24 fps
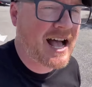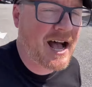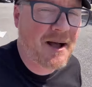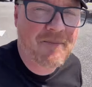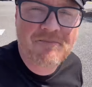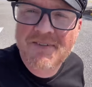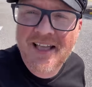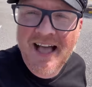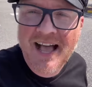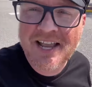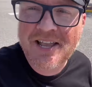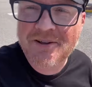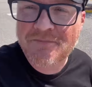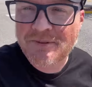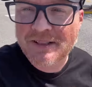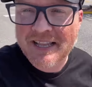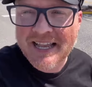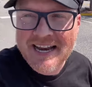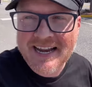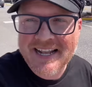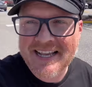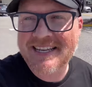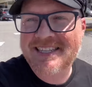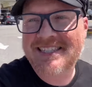I'm not
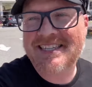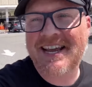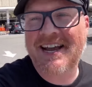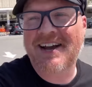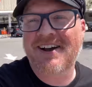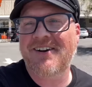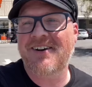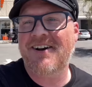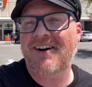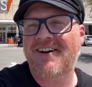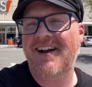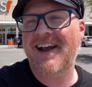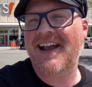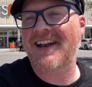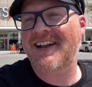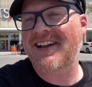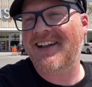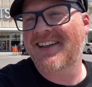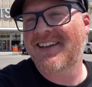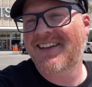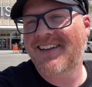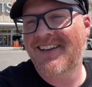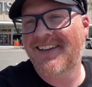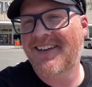complaining. So, all right.
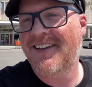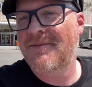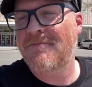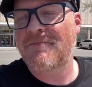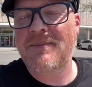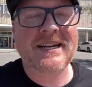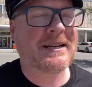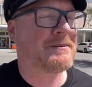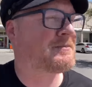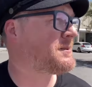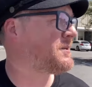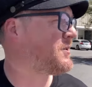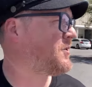Picked up some